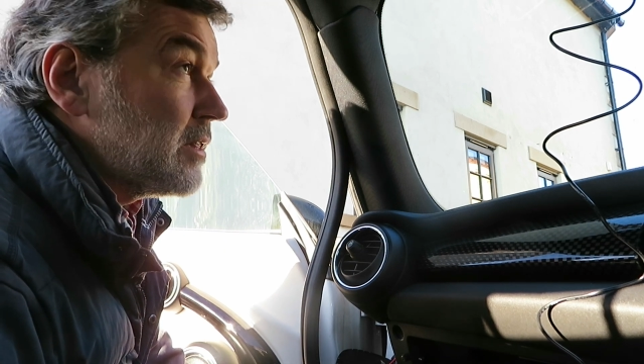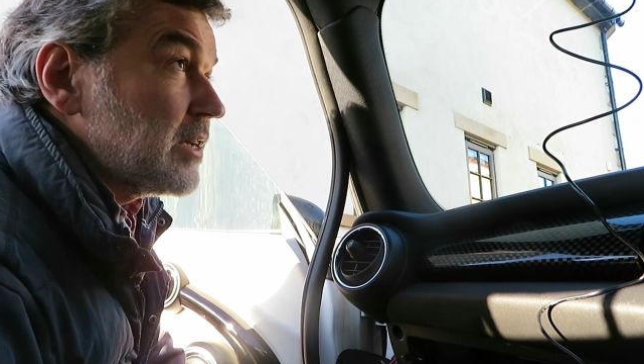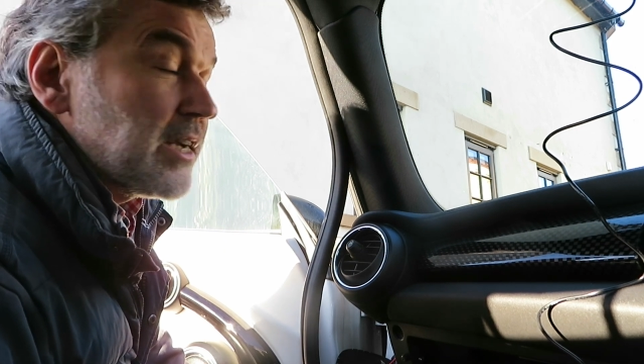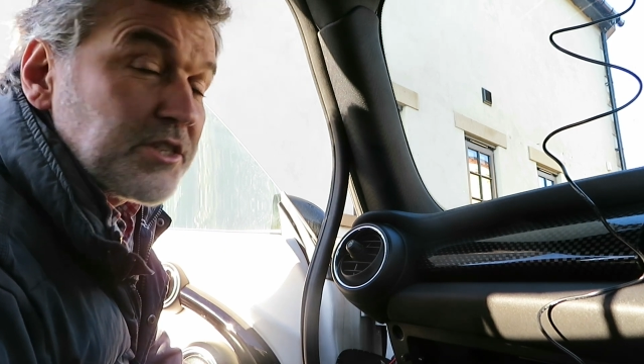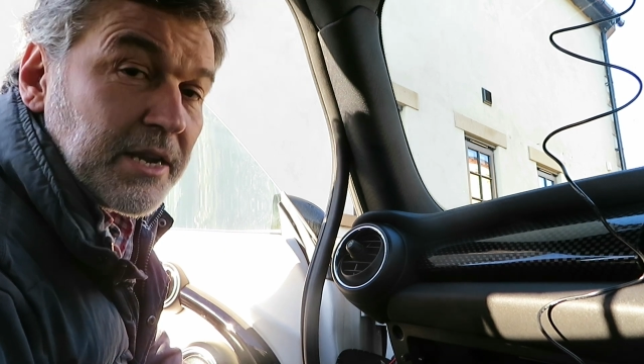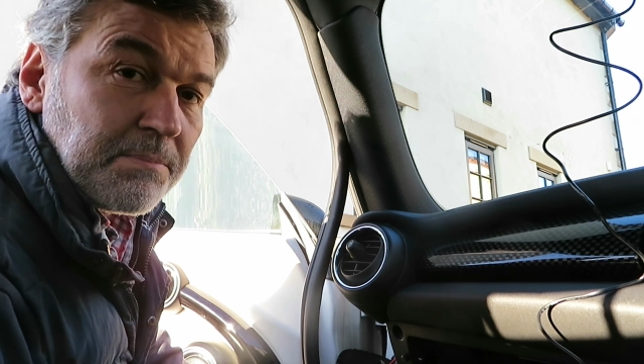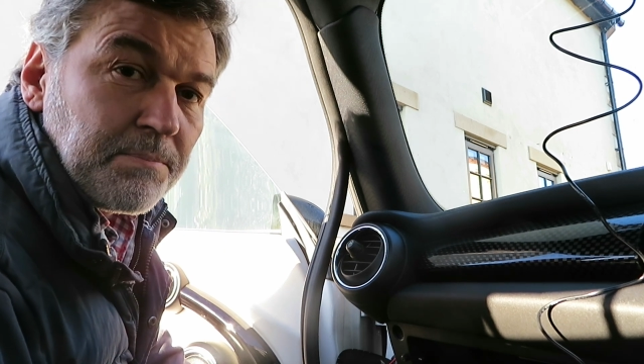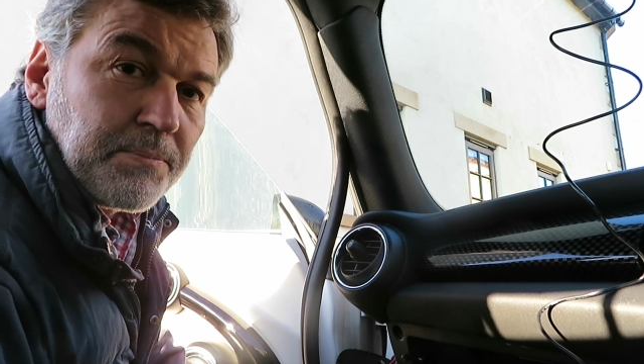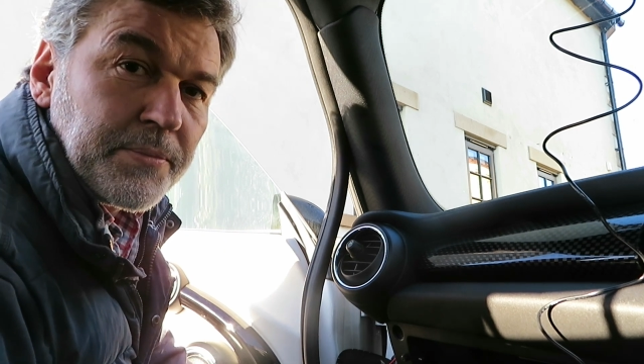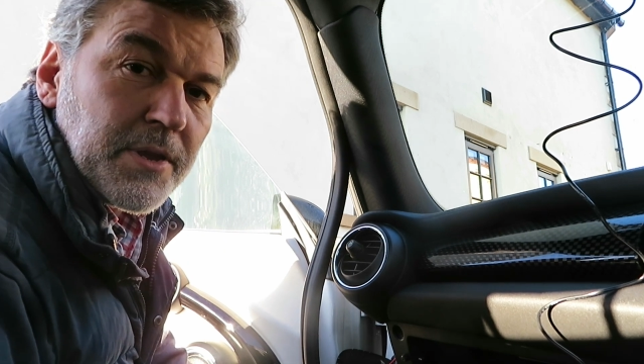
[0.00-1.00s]
the dash cam
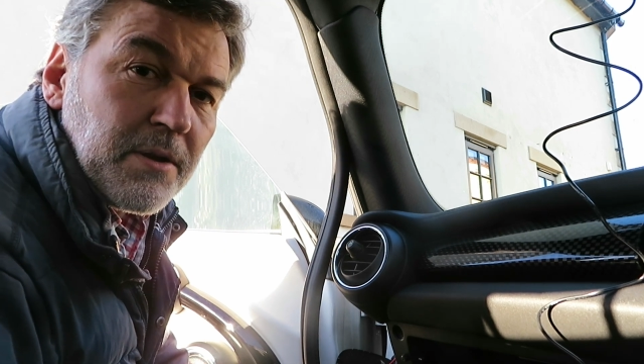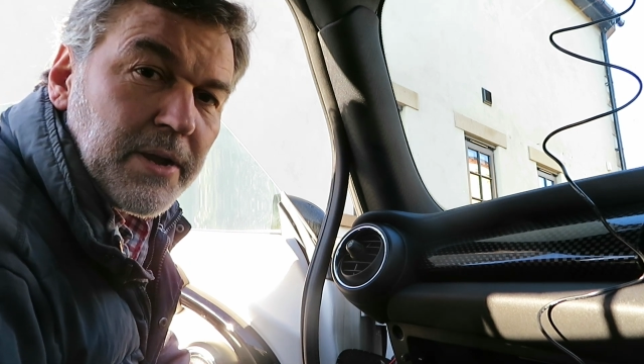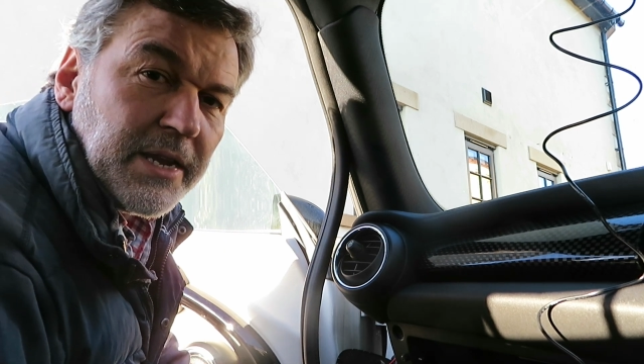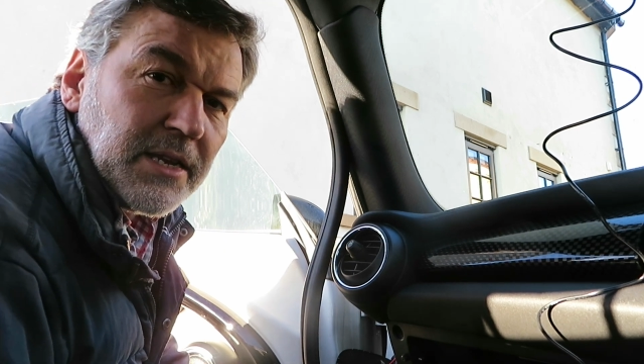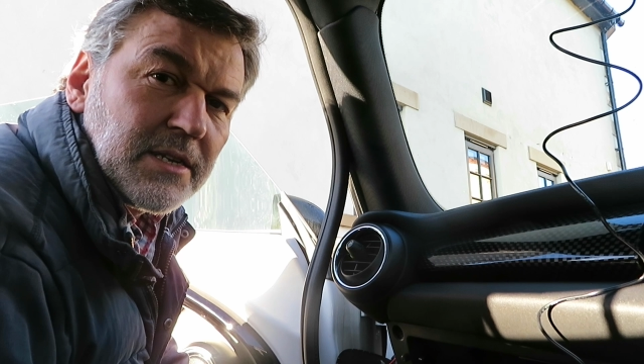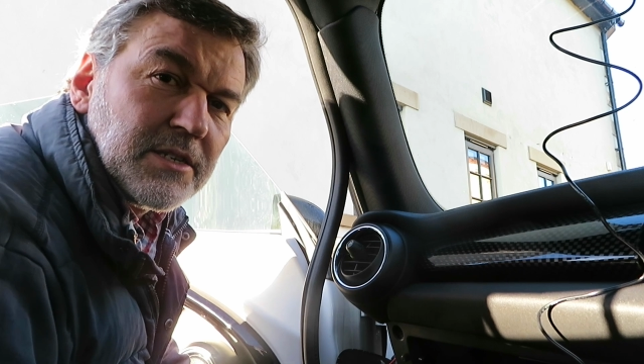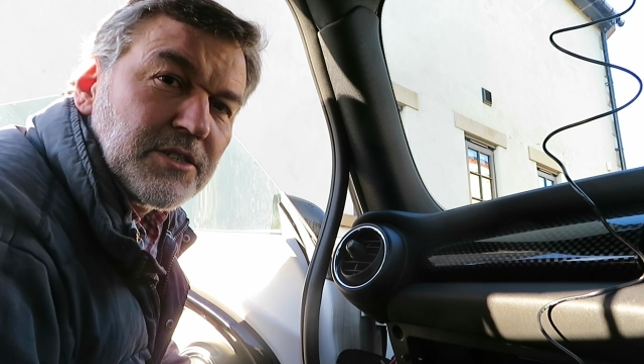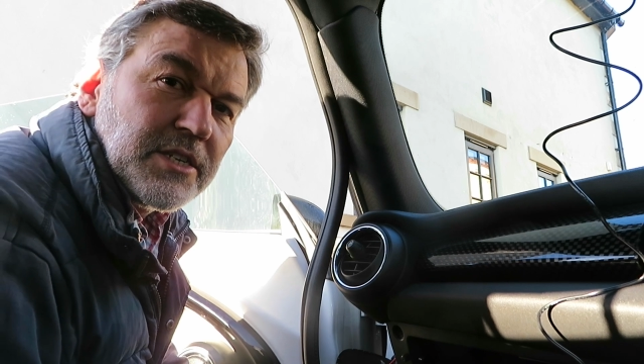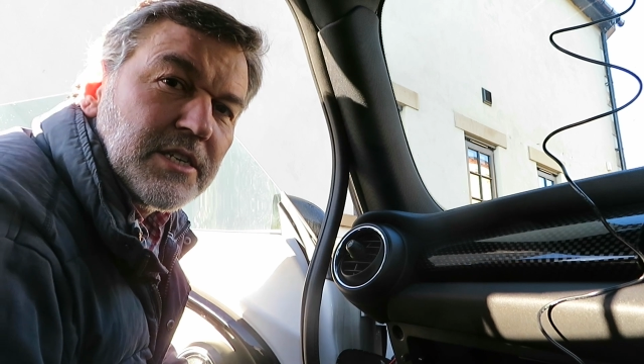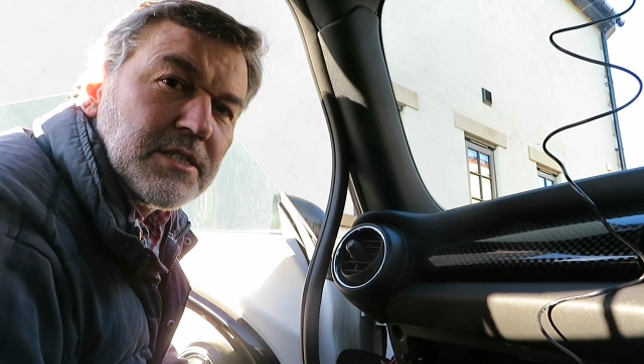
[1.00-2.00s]
okay
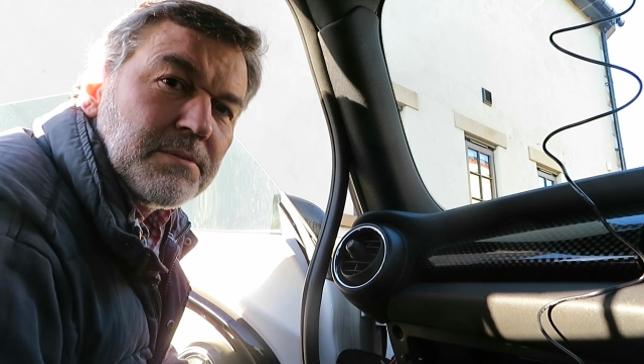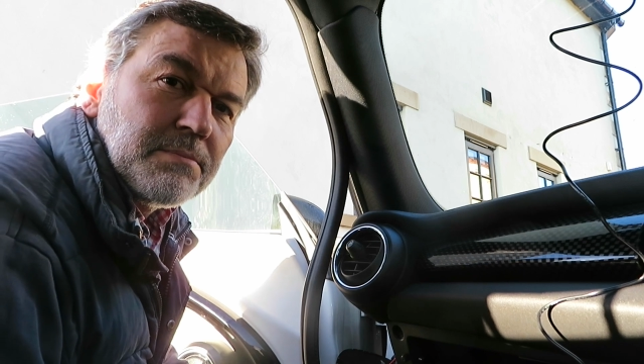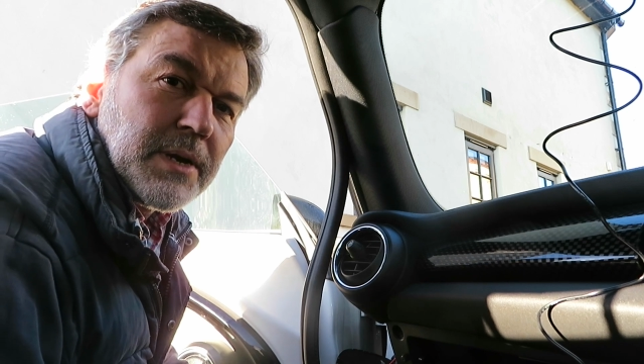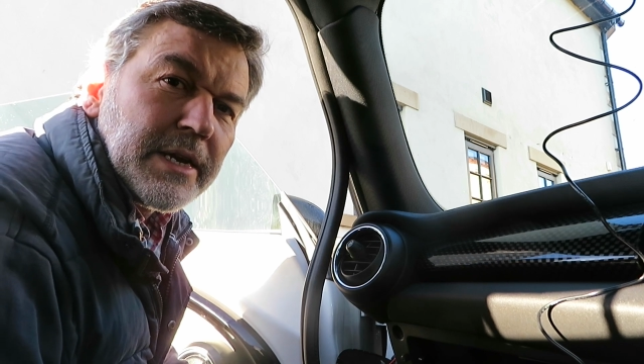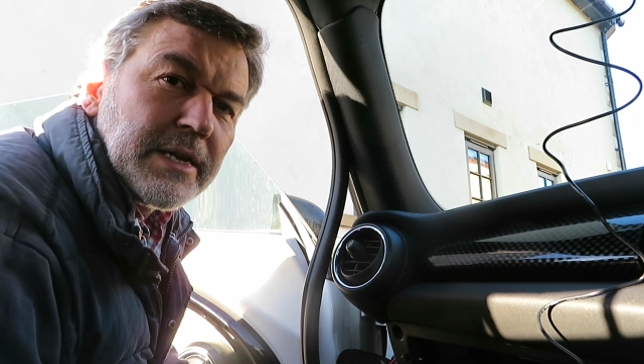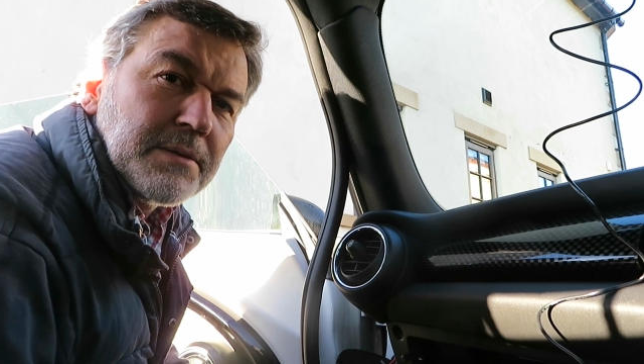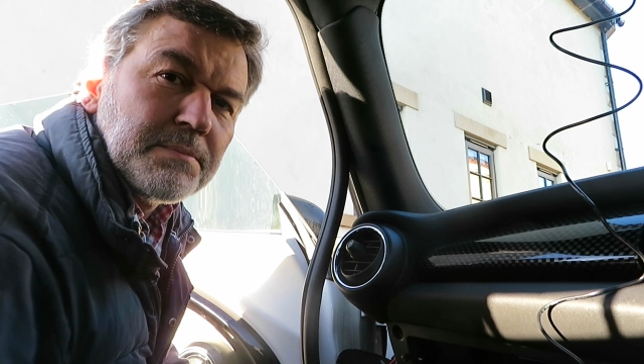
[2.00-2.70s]
cheers bye